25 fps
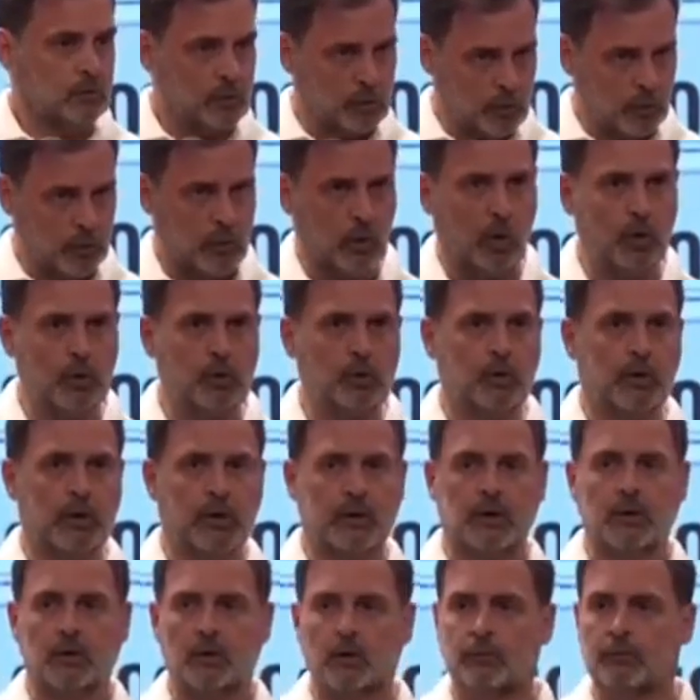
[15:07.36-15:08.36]
So you go, you
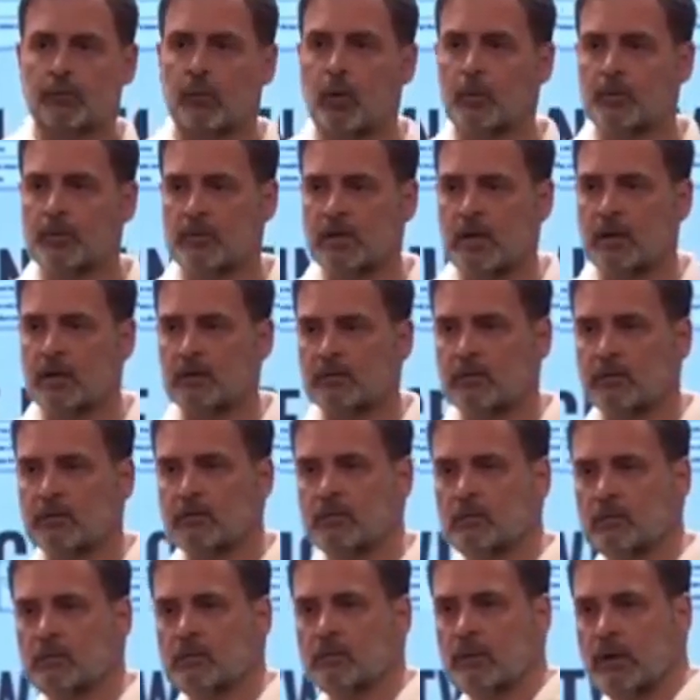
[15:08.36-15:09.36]
get into the Form 6,
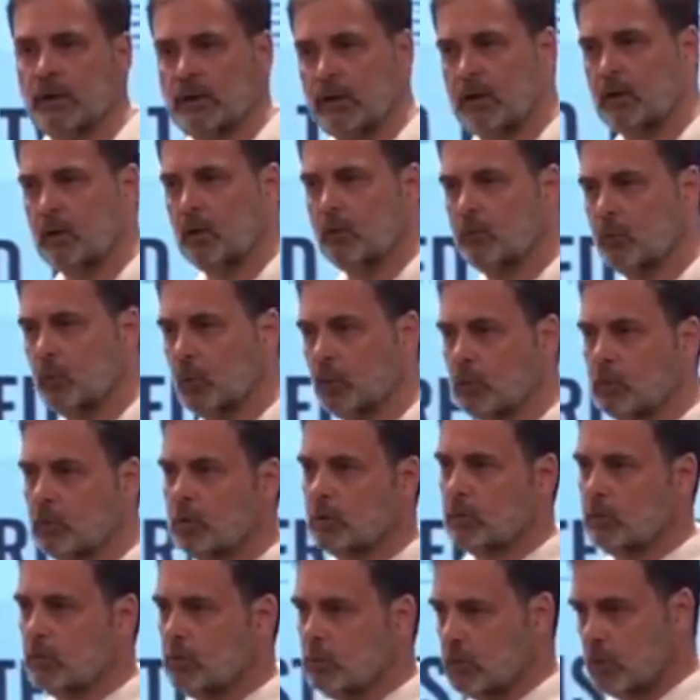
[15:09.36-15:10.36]
and then
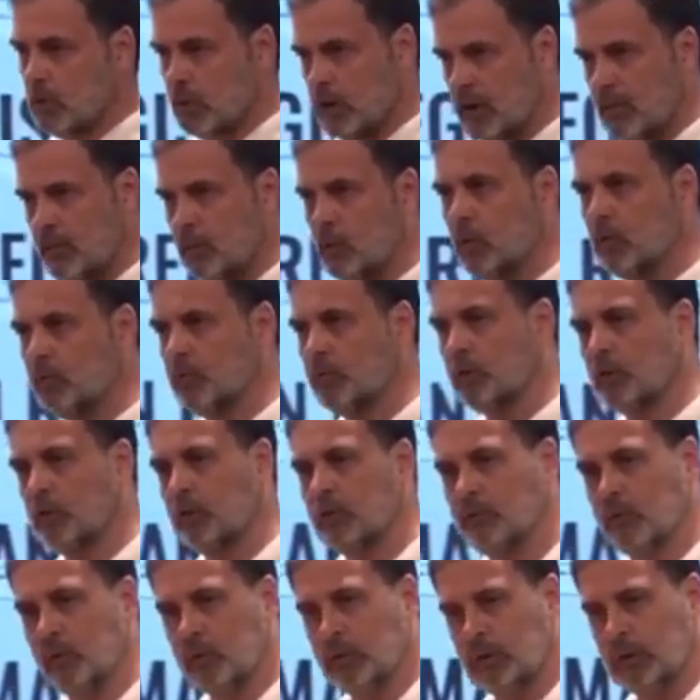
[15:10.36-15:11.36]
your name goes into
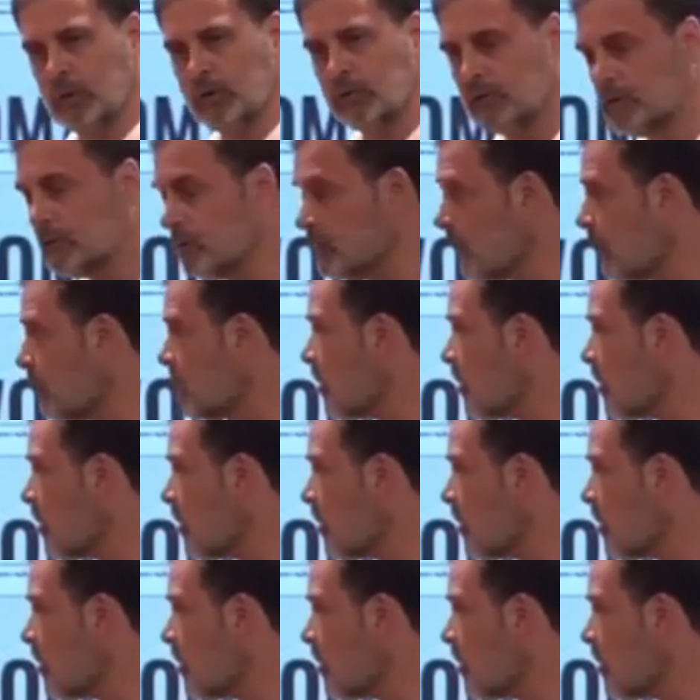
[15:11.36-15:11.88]
the voter list.